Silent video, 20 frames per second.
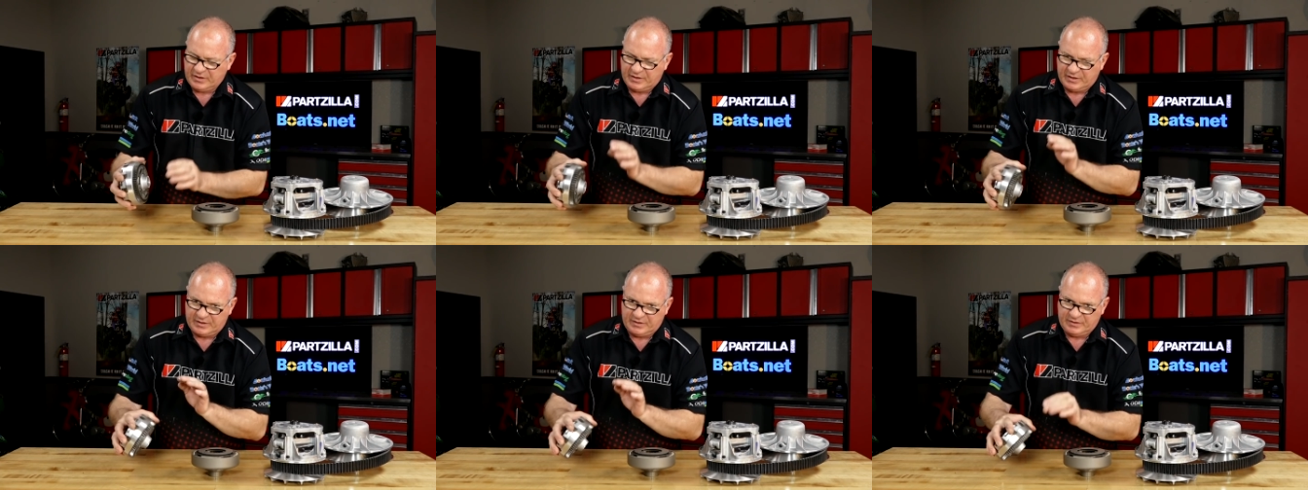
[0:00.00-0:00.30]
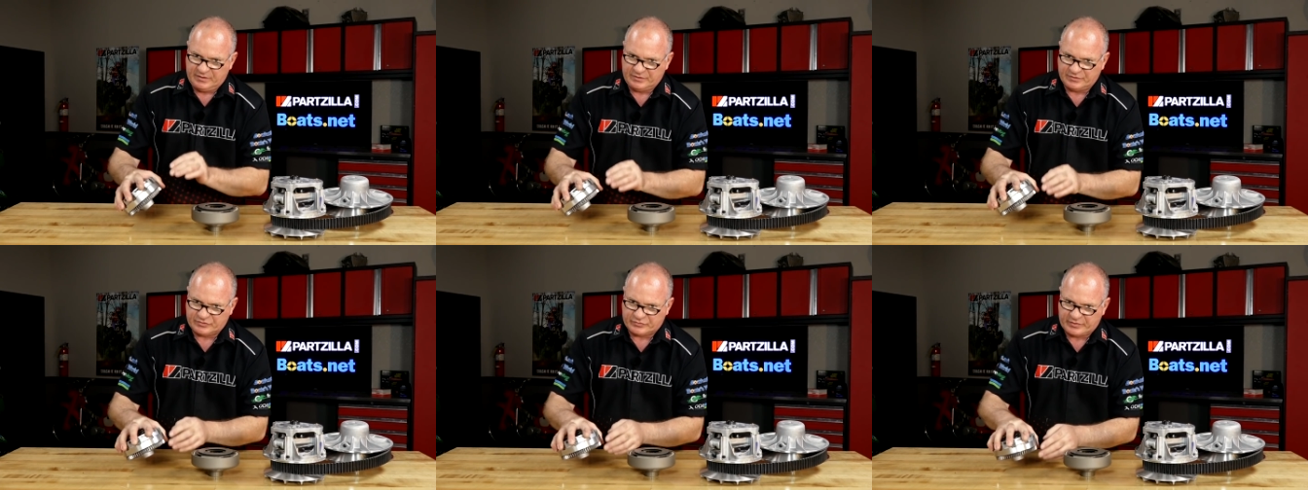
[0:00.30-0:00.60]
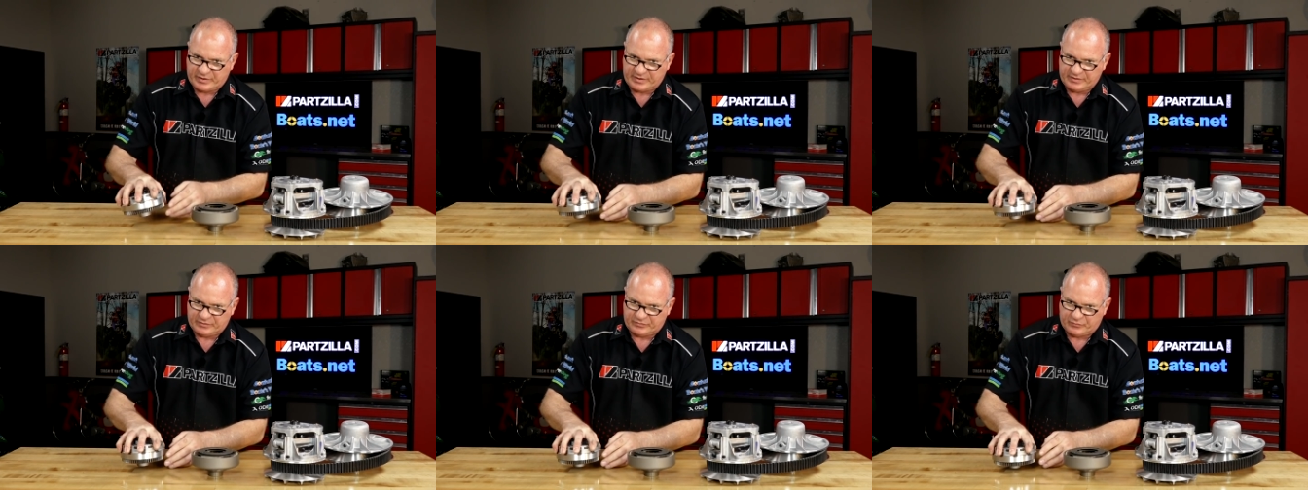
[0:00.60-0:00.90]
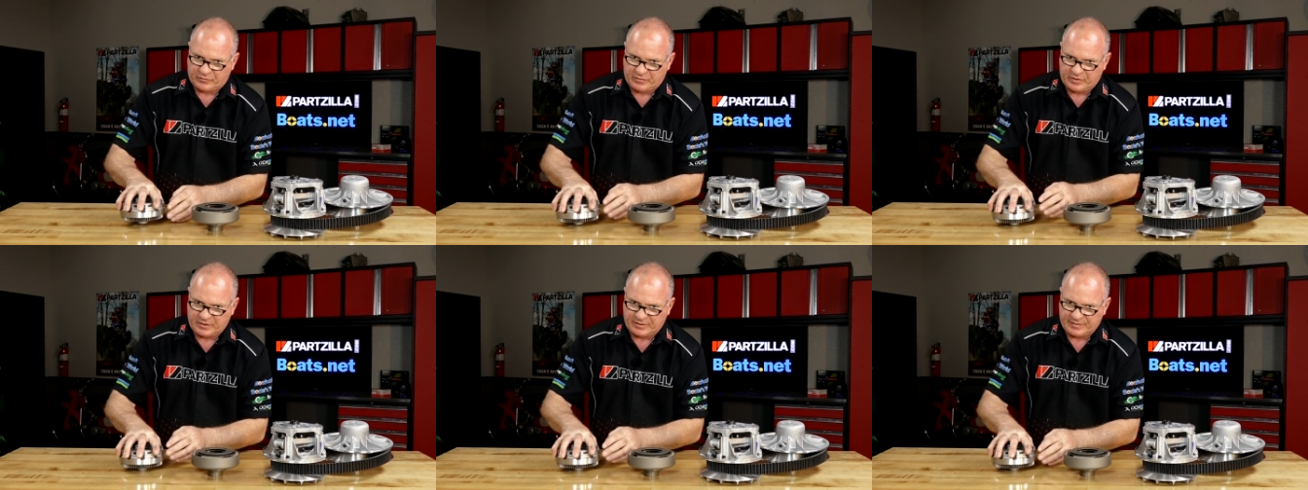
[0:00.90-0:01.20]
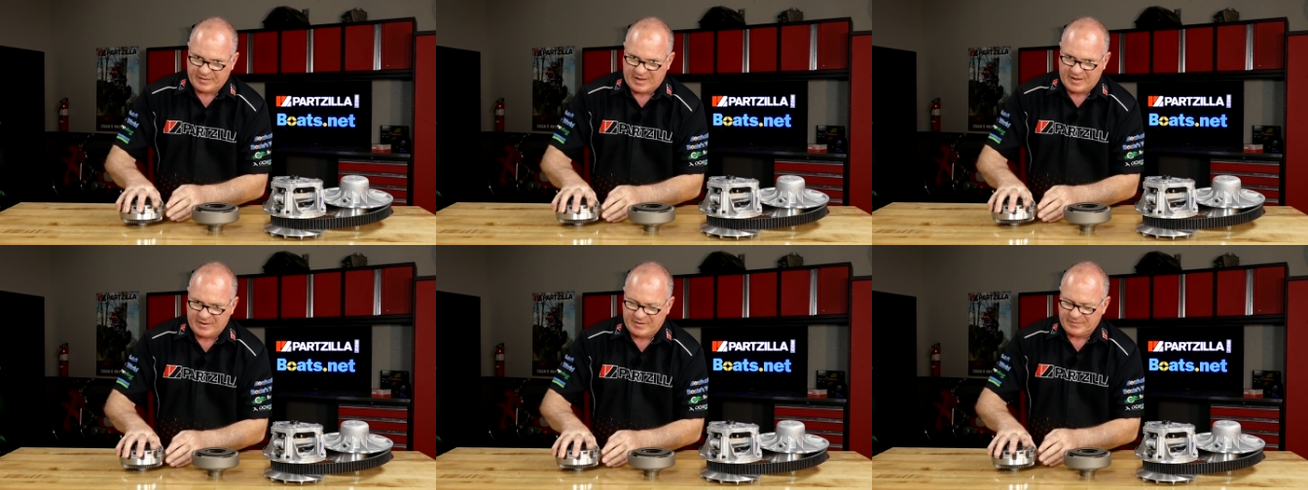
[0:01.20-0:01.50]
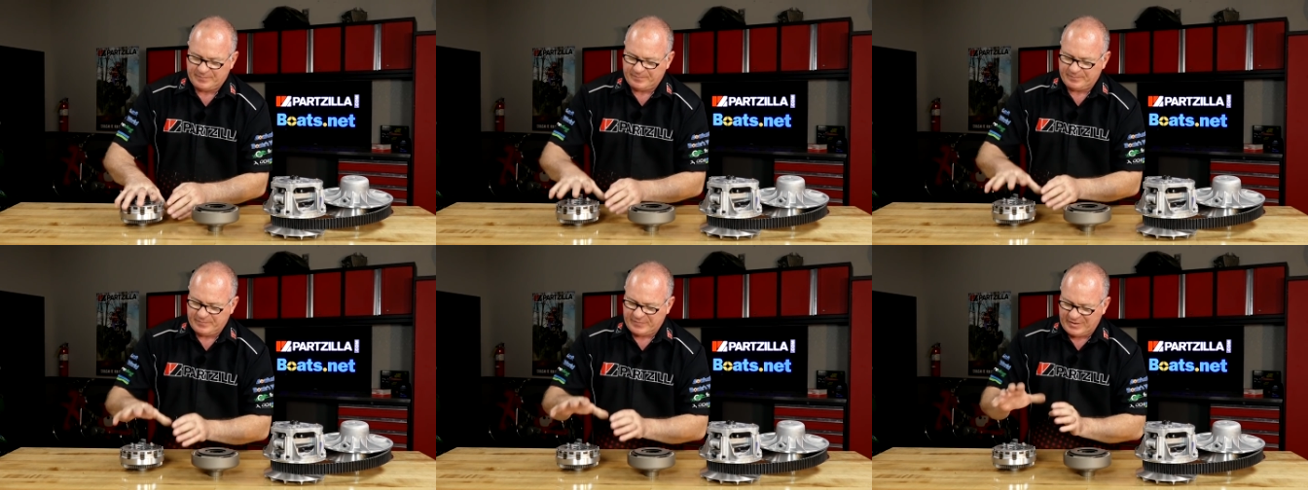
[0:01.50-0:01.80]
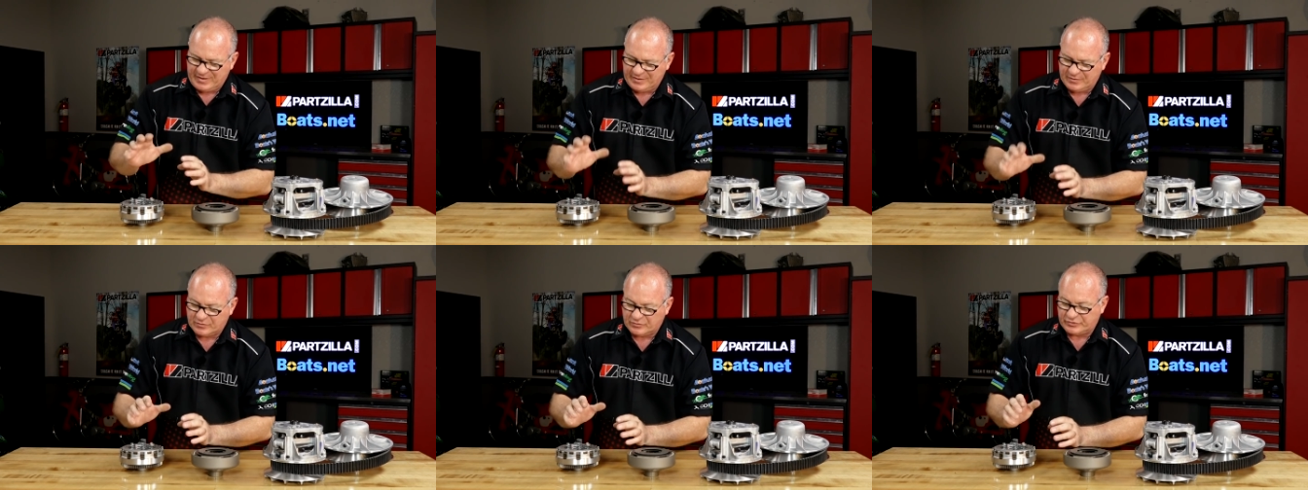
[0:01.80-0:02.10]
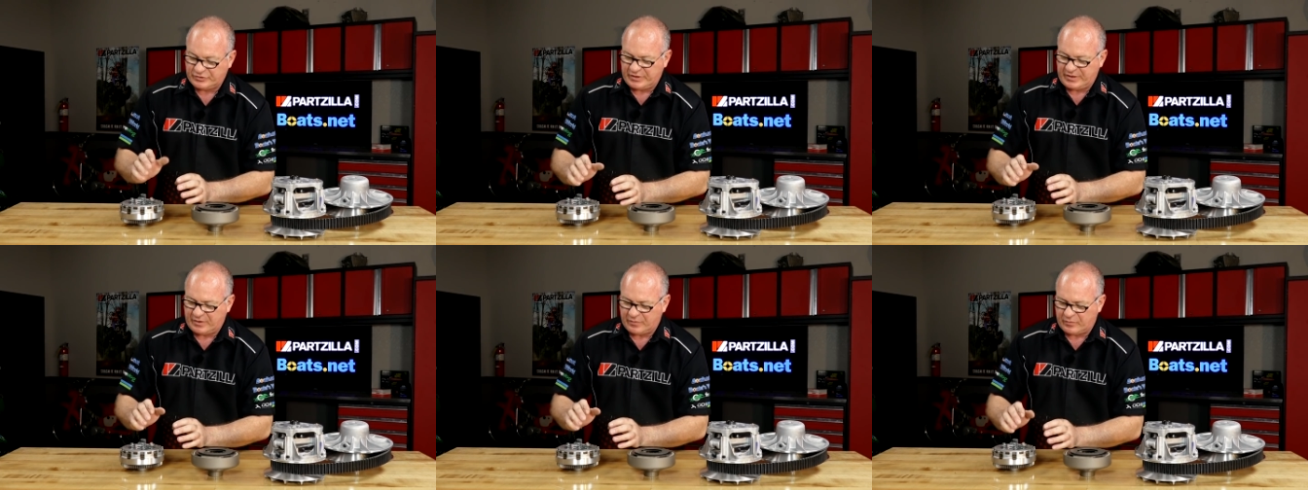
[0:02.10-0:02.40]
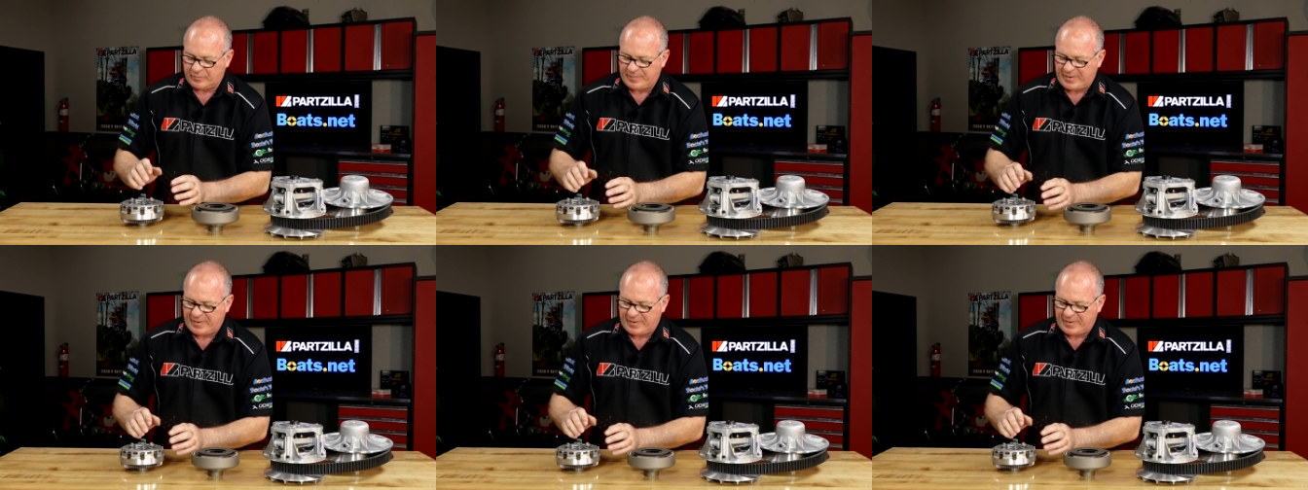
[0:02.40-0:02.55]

and it is transferring that energy or